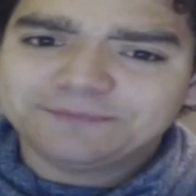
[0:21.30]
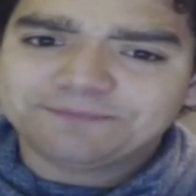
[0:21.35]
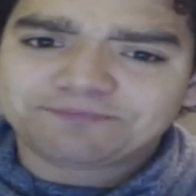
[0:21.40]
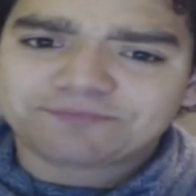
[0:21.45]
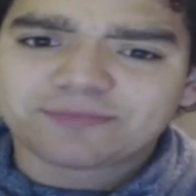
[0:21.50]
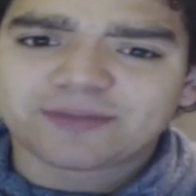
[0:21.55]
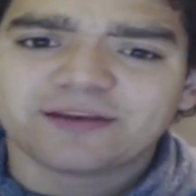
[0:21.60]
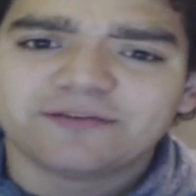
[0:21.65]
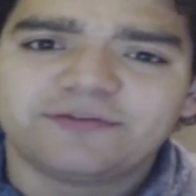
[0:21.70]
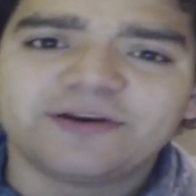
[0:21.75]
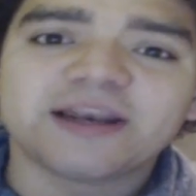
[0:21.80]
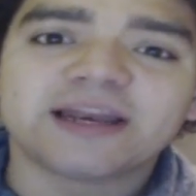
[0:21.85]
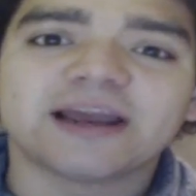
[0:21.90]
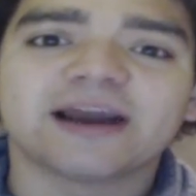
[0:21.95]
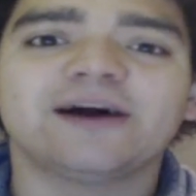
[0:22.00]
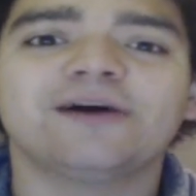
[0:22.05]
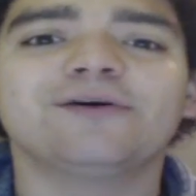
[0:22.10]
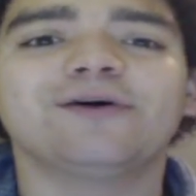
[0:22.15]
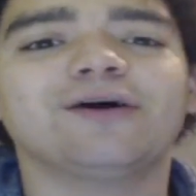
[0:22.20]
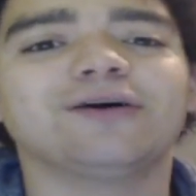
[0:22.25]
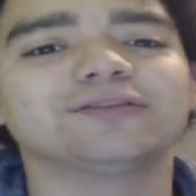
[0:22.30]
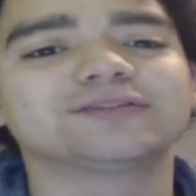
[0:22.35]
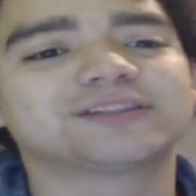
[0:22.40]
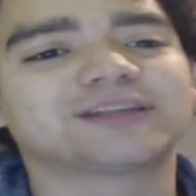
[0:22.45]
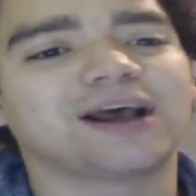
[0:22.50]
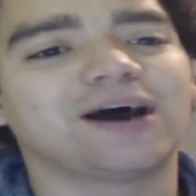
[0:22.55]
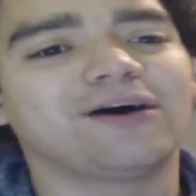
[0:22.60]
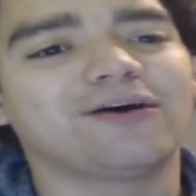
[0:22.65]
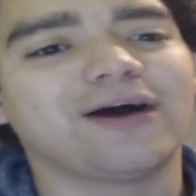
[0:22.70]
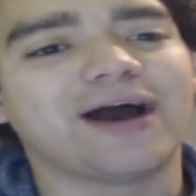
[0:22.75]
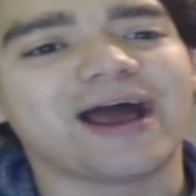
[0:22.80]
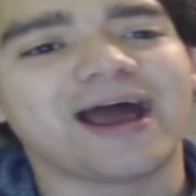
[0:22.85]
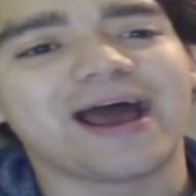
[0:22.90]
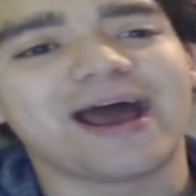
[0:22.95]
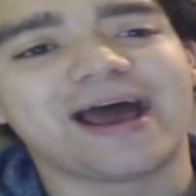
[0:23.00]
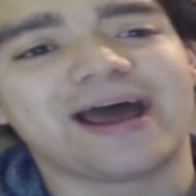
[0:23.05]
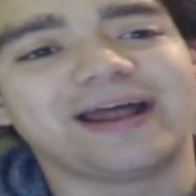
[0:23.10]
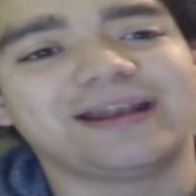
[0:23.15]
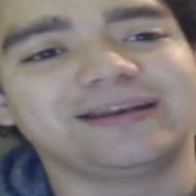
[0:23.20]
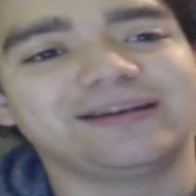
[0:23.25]
video also,
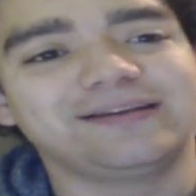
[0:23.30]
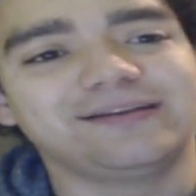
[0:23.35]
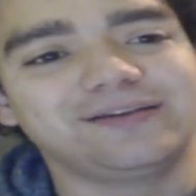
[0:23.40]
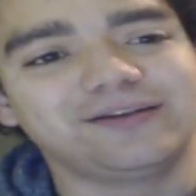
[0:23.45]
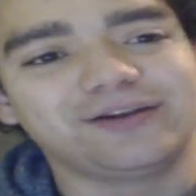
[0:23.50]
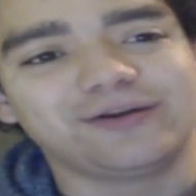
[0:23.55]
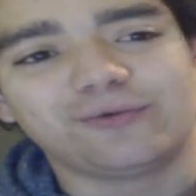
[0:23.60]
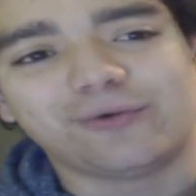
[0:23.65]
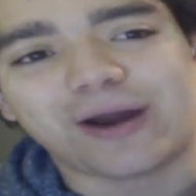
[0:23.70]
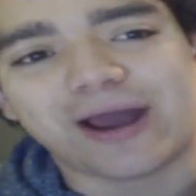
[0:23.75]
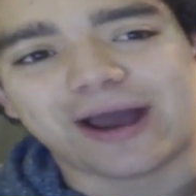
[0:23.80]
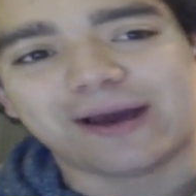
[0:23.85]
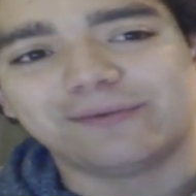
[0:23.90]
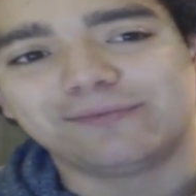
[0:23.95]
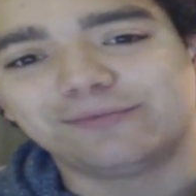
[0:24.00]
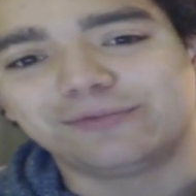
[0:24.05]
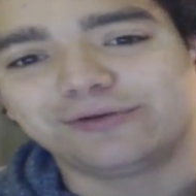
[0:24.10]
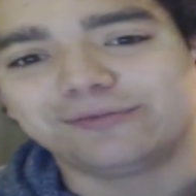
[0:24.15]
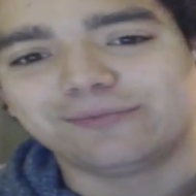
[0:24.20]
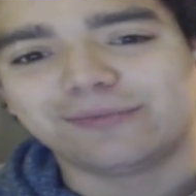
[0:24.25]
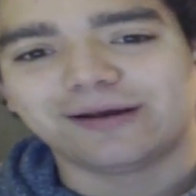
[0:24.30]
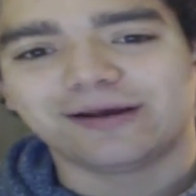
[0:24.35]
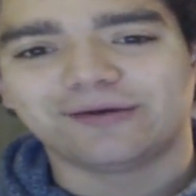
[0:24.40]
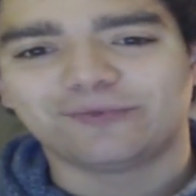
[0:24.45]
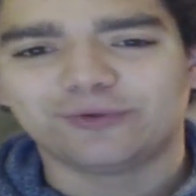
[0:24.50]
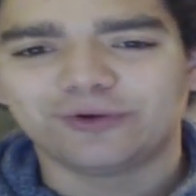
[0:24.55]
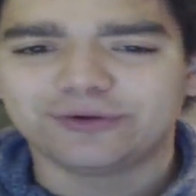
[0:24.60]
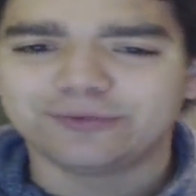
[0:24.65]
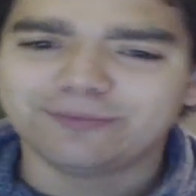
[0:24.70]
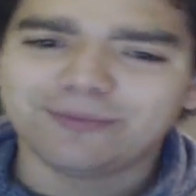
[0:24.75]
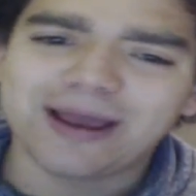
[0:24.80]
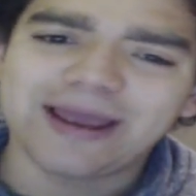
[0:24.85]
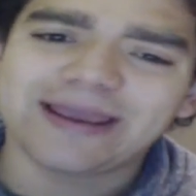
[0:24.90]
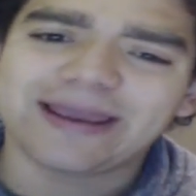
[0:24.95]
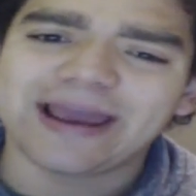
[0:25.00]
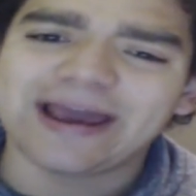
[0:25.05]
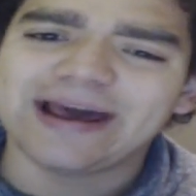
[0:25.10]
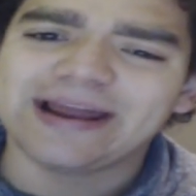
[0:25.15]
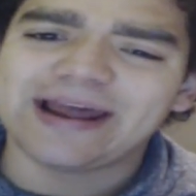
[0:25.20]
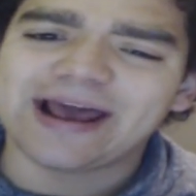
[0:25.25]
and the way I would
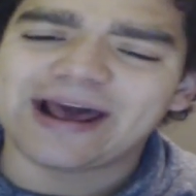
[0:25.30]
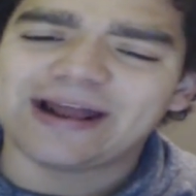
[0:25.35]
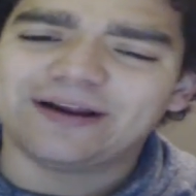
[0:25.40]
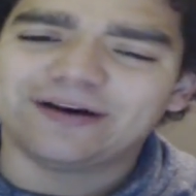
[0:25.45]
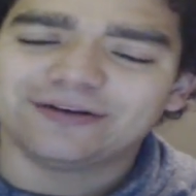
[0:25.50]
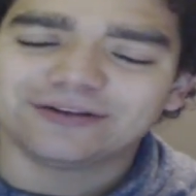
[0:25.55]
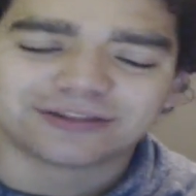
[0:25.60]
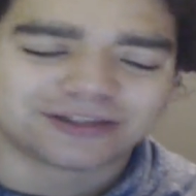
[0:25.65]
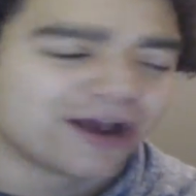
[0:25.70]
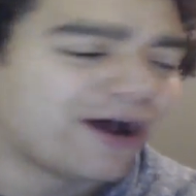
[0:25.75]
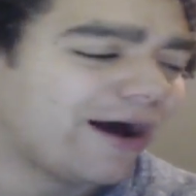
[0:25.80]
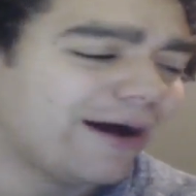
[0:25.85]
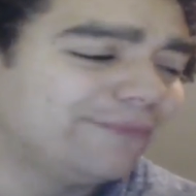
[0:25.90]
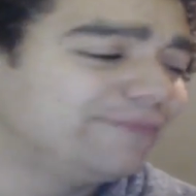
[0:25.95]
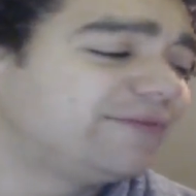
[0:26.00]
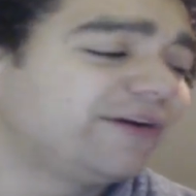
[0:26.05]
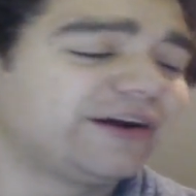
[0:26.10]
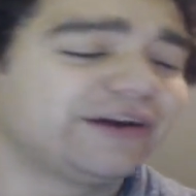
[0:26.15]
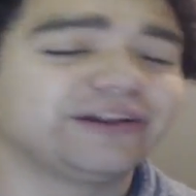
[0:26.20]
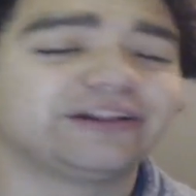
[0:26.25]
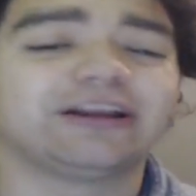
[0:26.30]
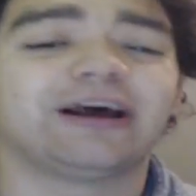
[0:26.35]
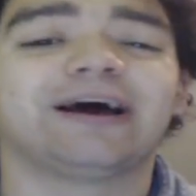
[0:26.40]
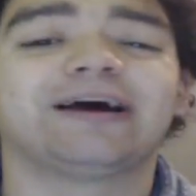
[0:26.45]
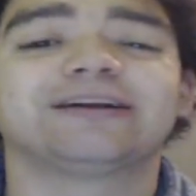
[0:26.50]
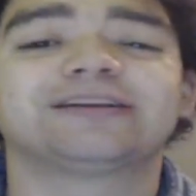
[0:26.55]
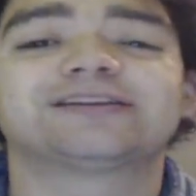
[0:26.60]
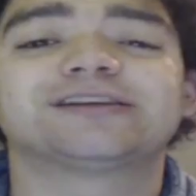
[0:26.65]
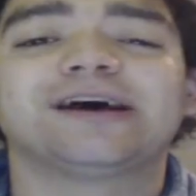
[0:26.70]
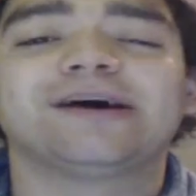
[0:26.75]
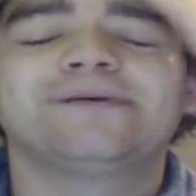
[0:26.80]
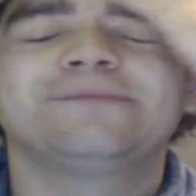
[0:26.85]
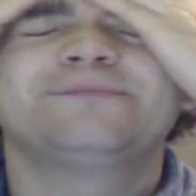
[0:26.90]
make it, and also I'm very tired, so